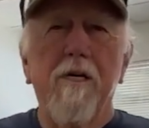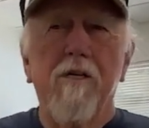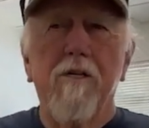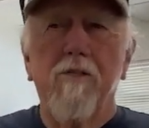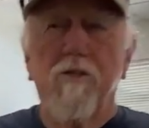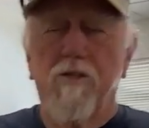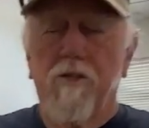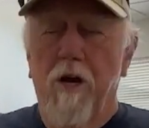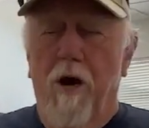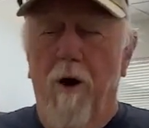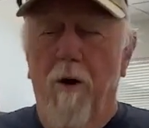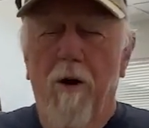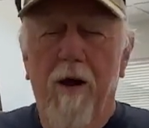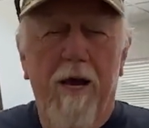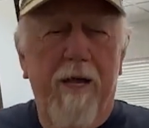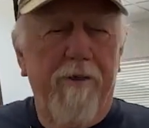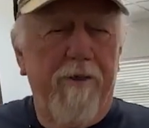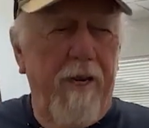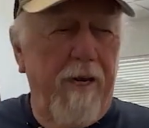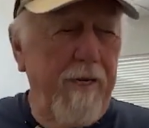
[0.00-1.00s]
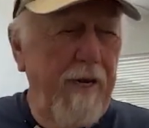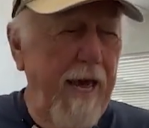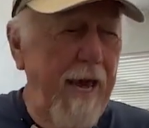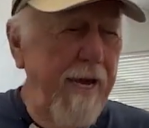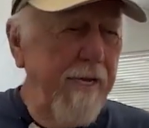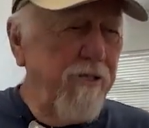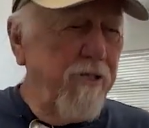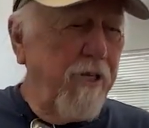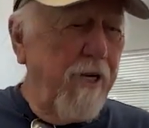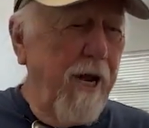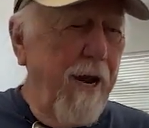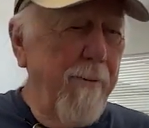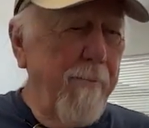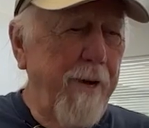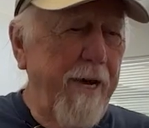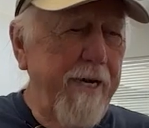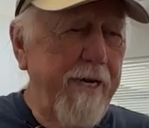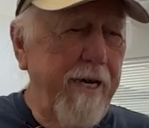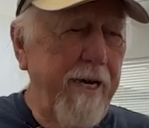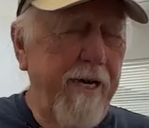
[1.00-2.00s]
So the last time
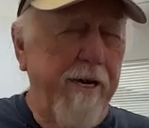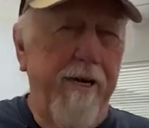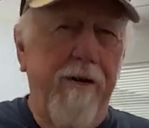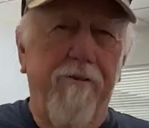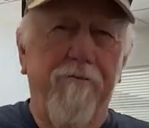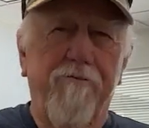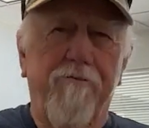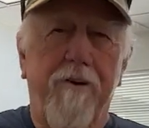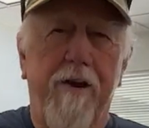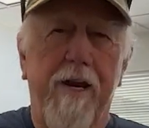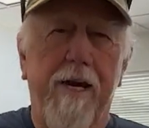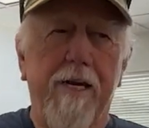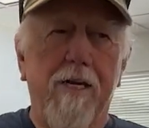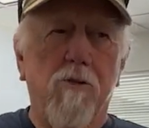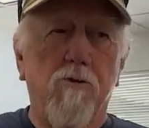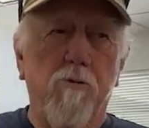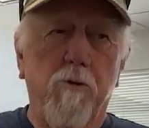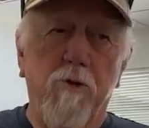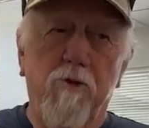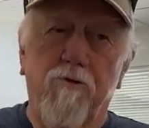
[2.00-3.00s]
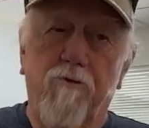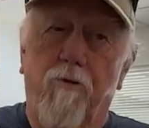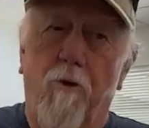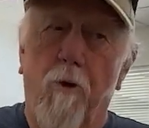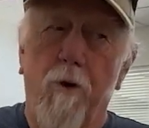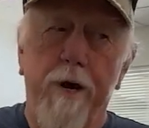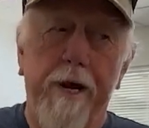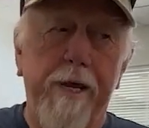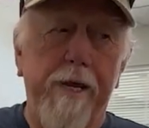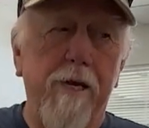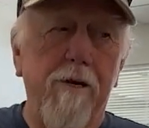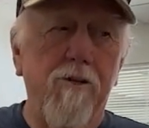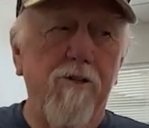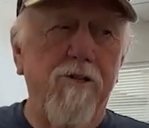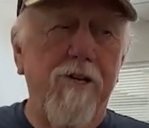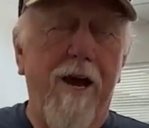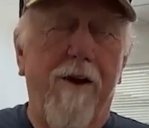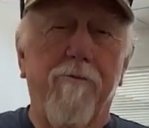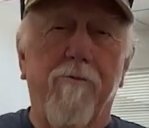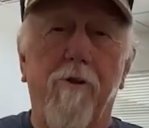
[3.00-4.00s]
I did it in Phoenix was 40 years
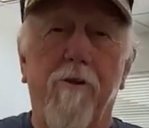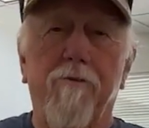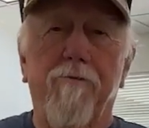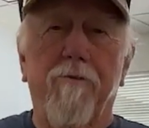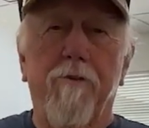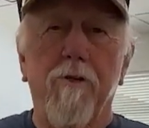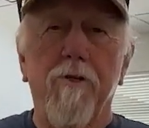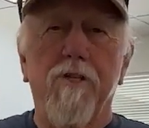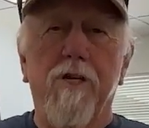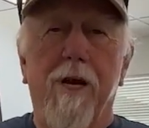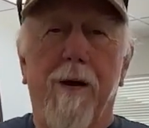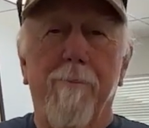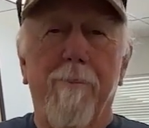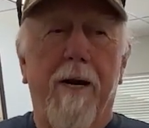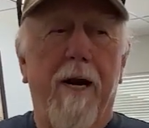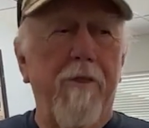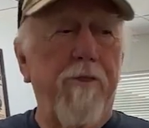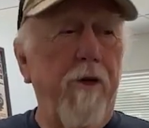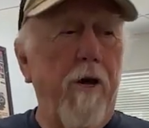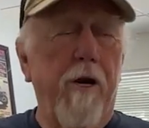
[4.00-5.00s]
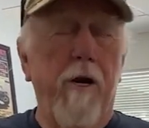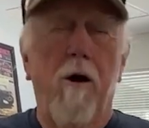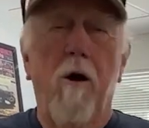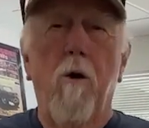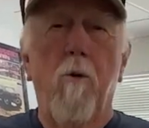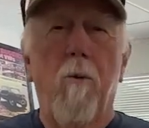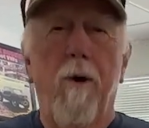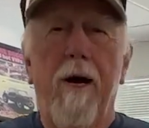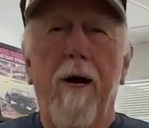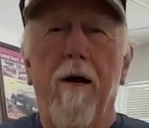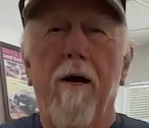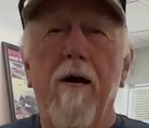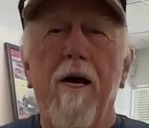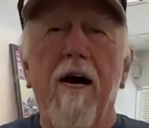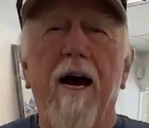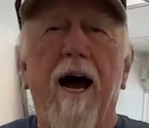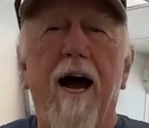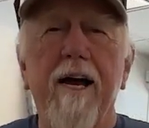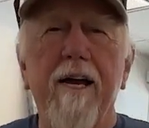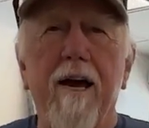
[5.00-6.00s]
after the first time, and I thought, oh, wow,
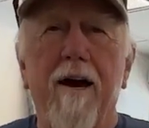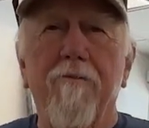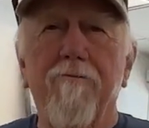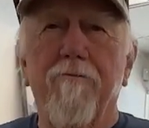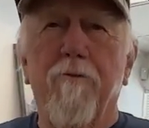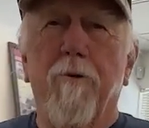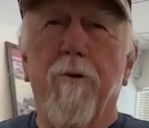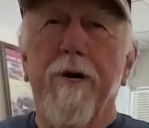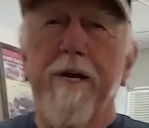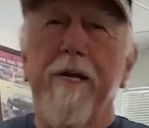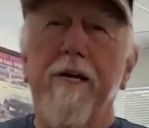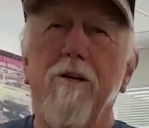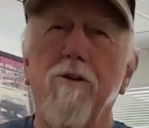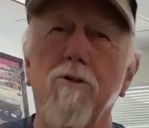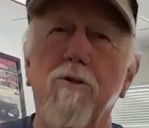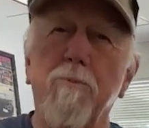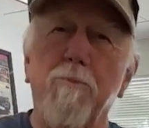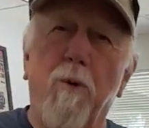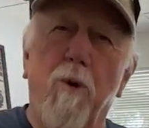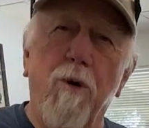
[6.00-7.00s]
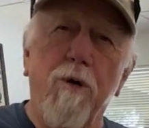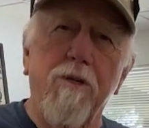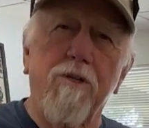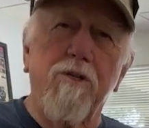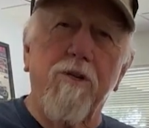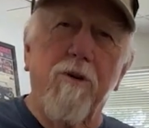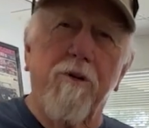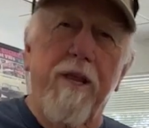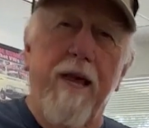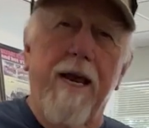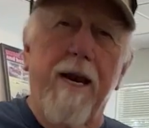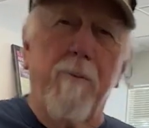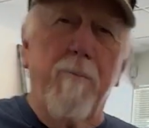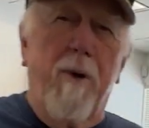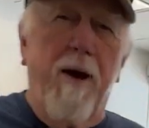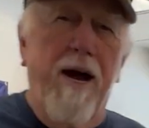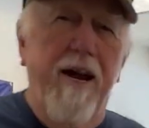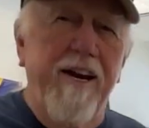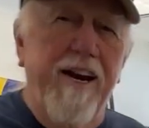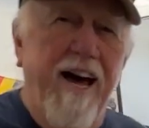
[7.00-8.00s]
I got 40 years more, so that'll
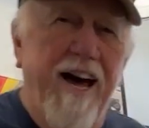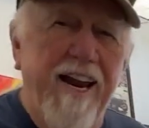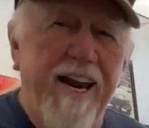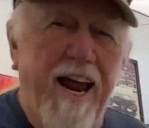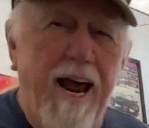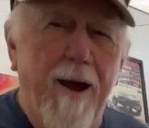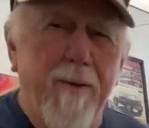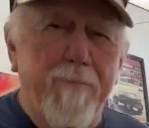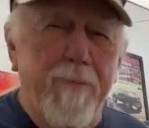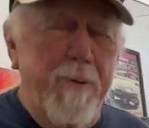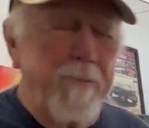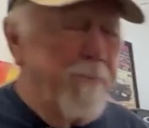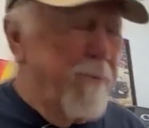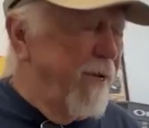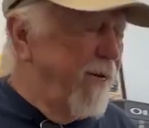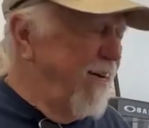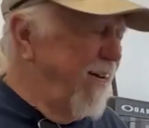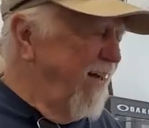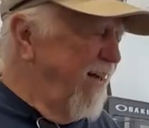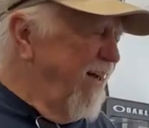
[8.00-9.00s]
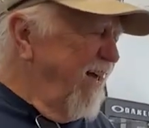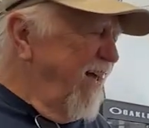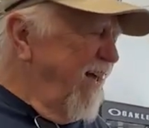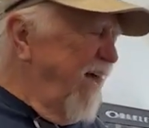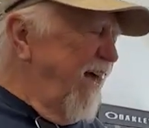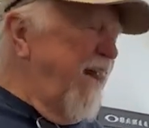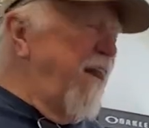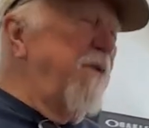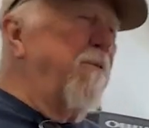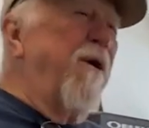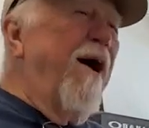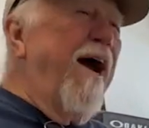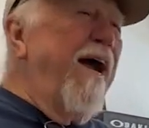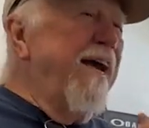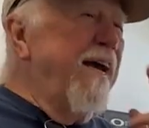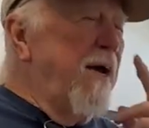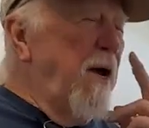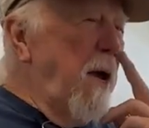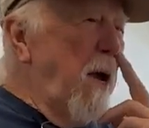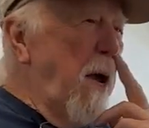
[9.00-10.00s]
probably not happen. But
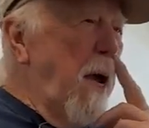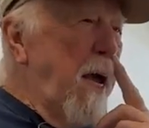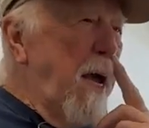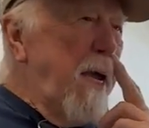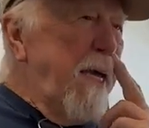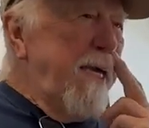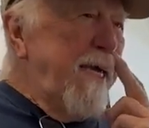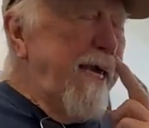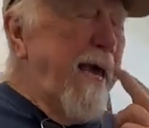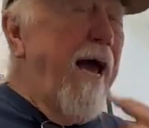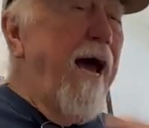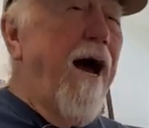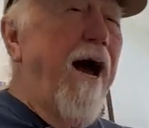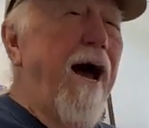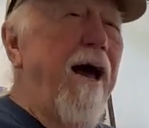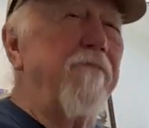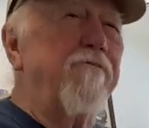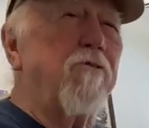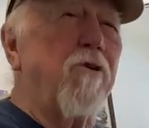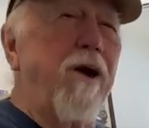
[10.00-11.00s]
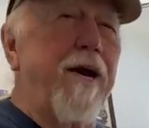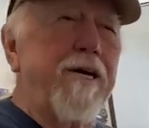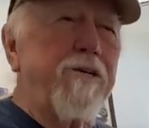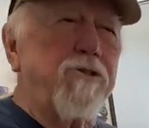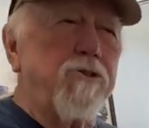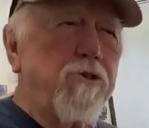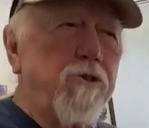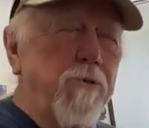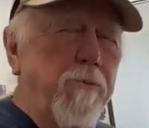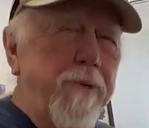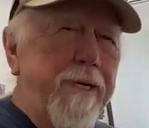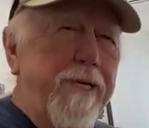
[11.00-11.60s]
anyway, yeah, I've crashed 3